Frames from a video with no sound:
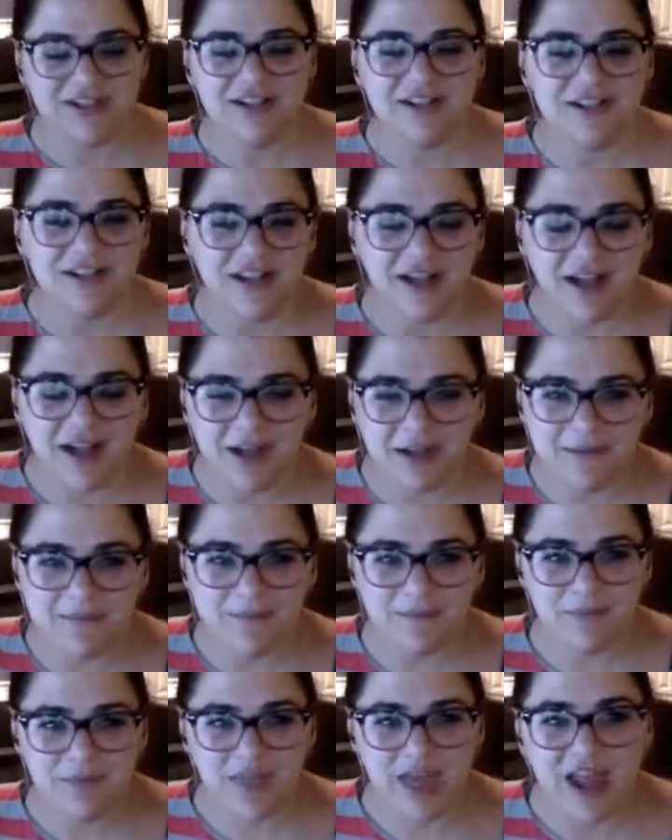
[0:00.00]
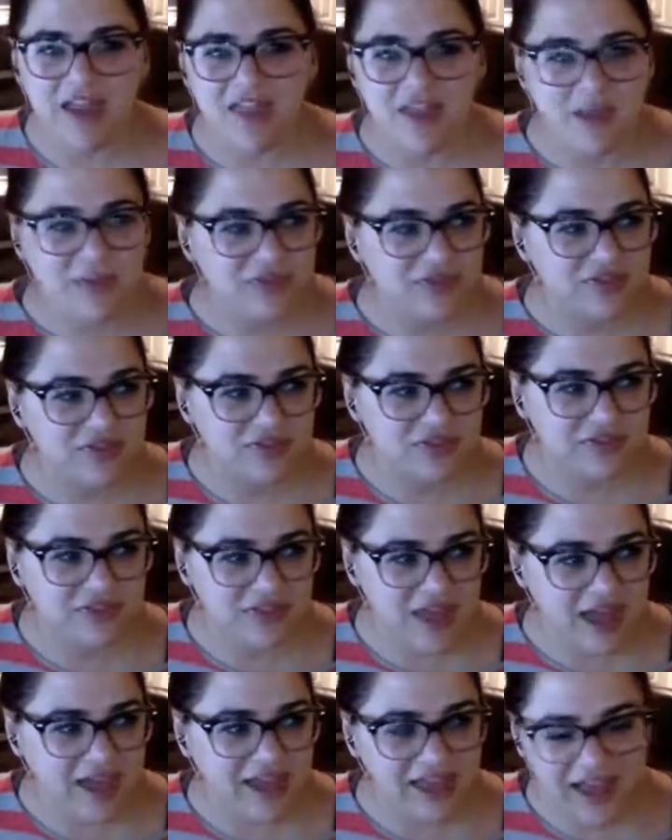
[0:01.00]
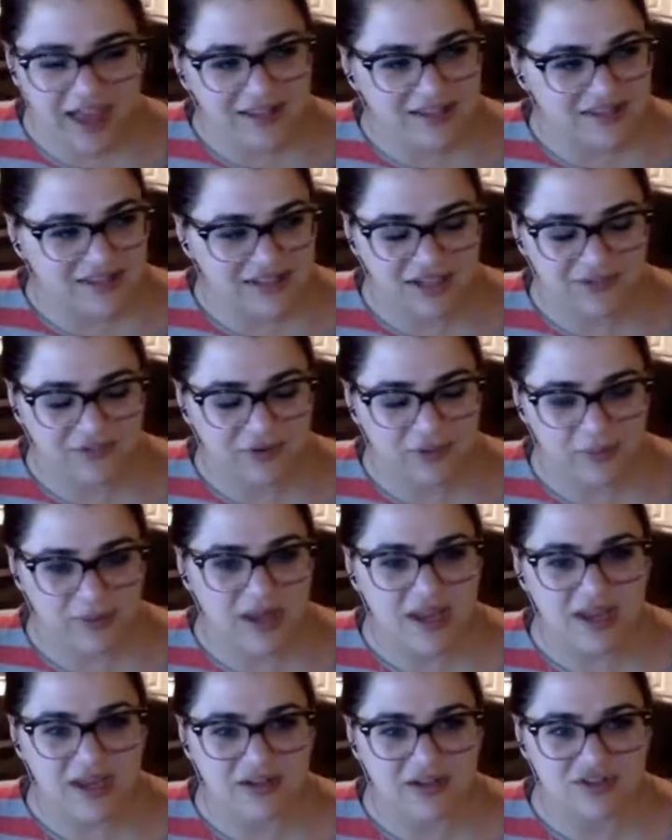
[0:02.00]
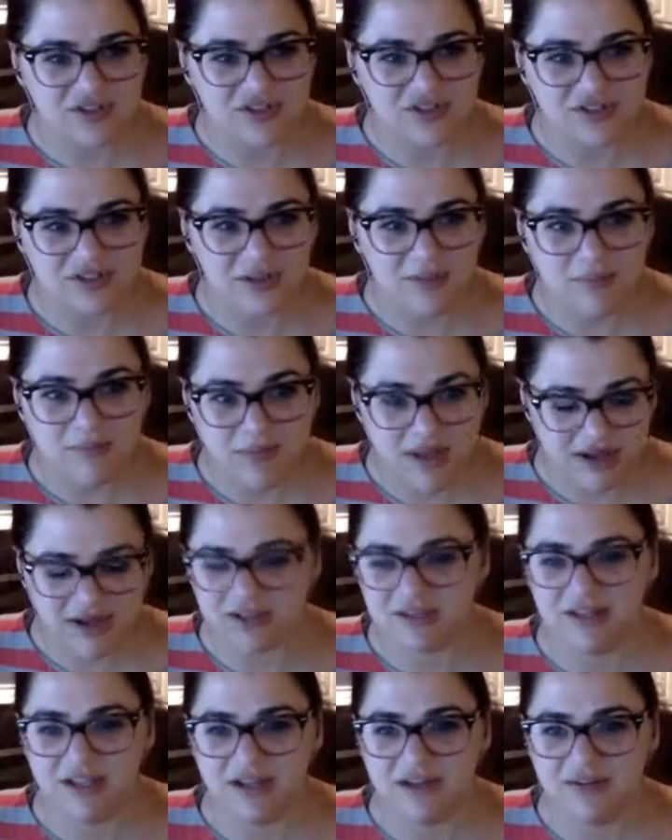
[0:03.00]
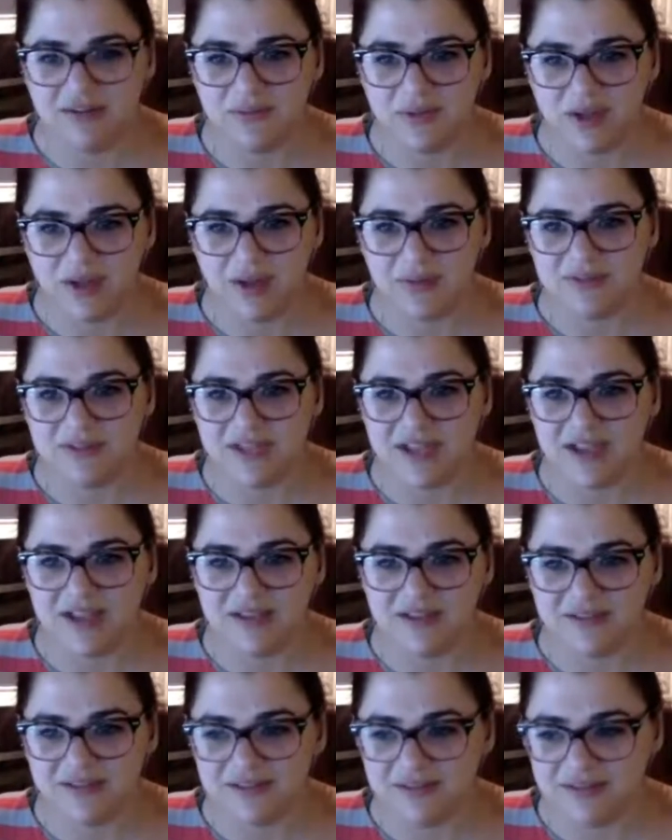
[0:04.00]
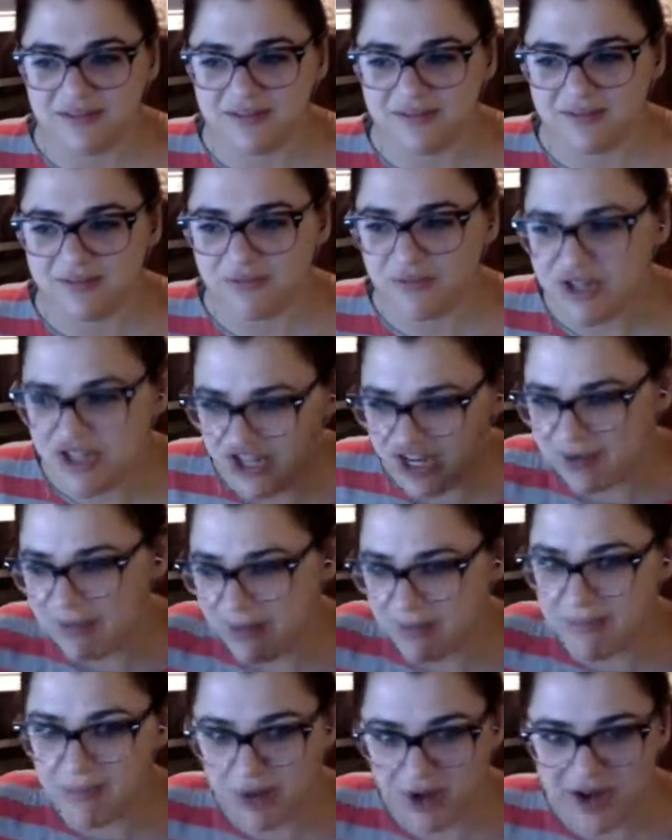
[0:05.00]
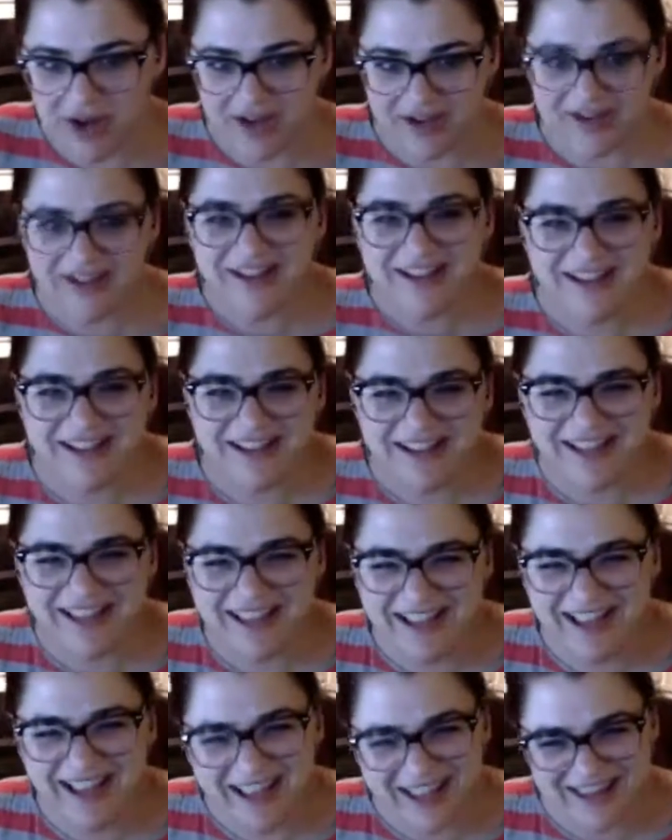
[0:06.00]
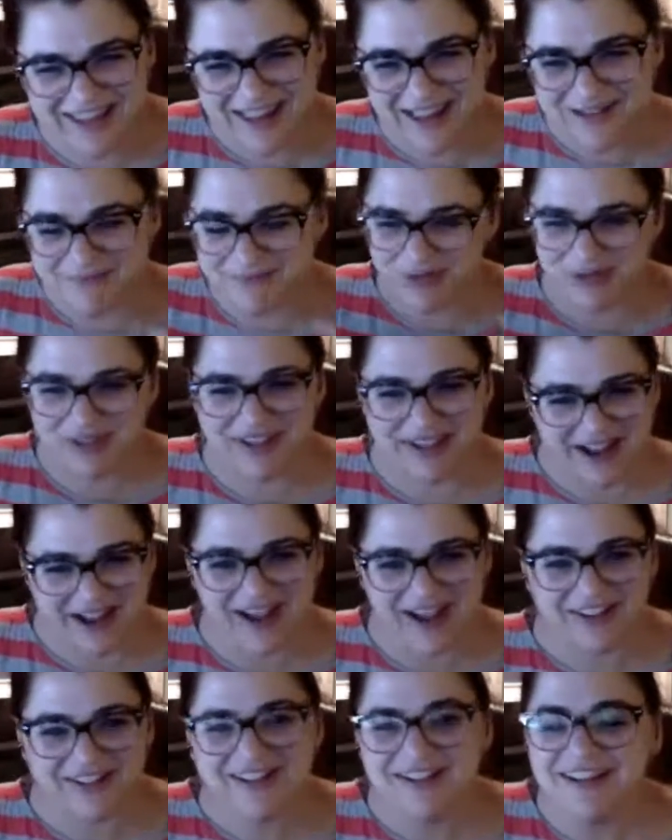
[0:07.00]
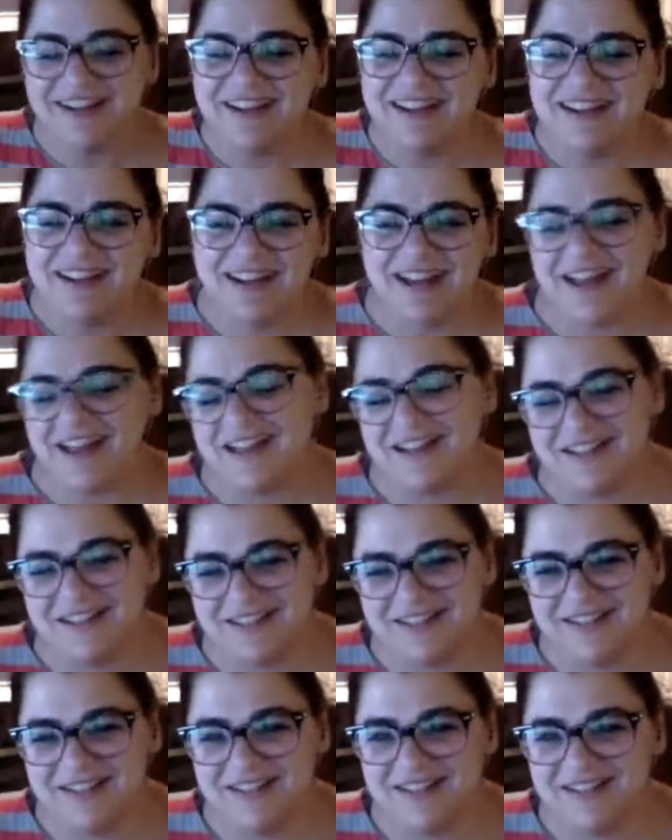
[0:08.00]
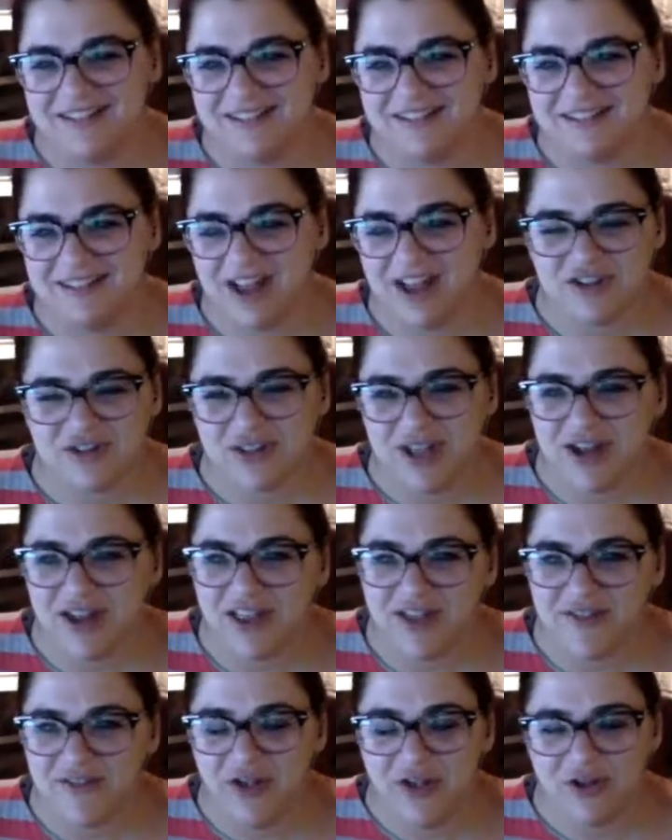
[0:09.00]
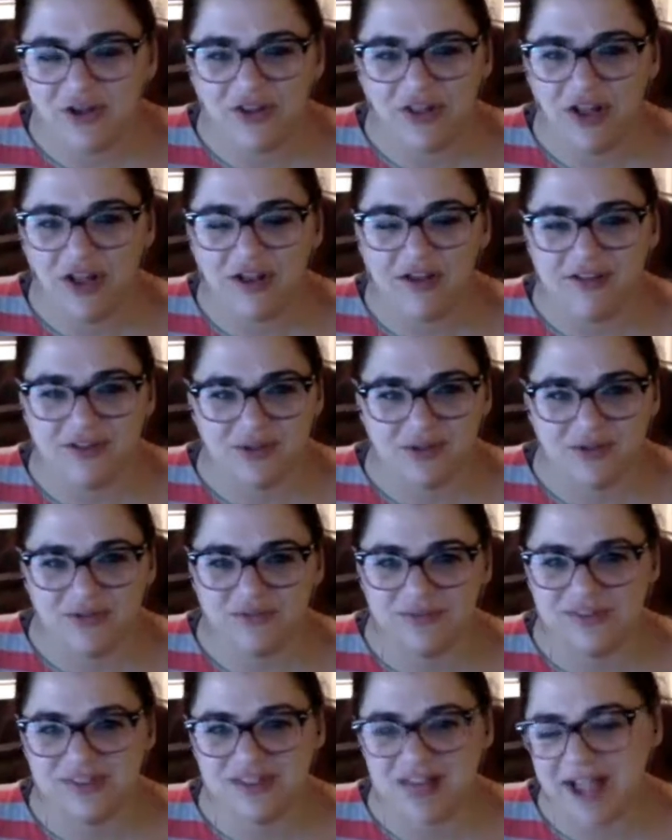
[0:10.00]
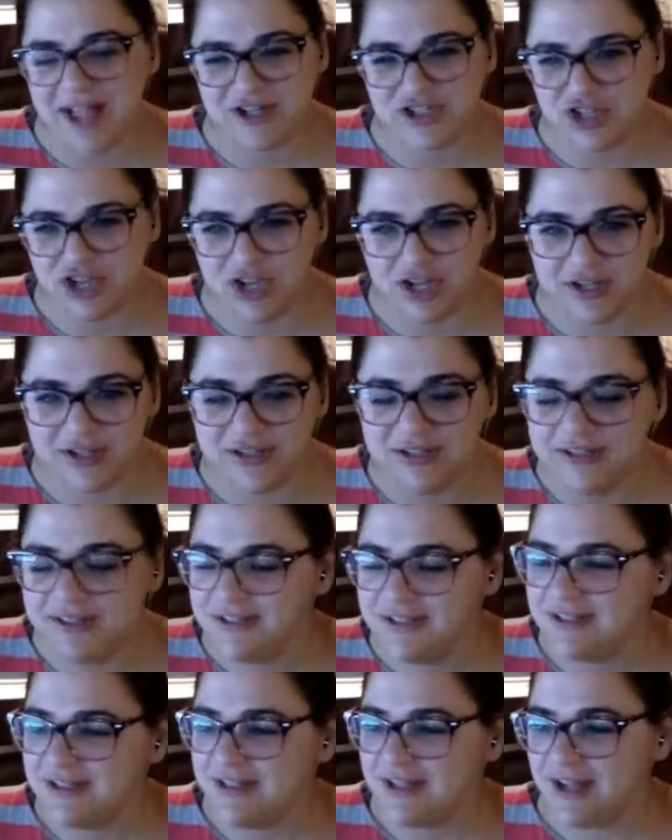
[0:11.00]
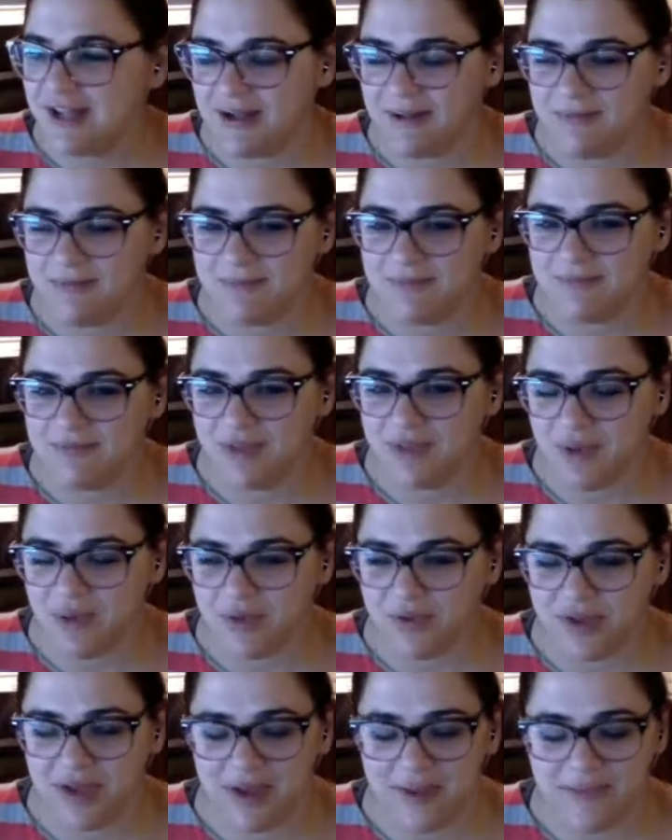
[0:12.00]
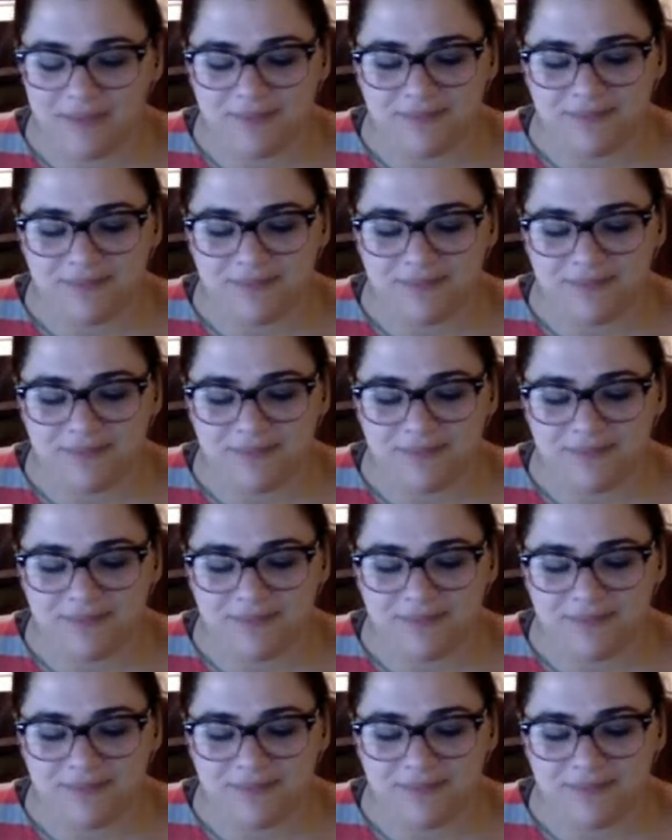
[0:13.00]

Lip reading: I think that casting for me just immediately, I was like reaching into my brain and like pulling it out, and I just kind of like followed along, sort of slack-jawed the whole time.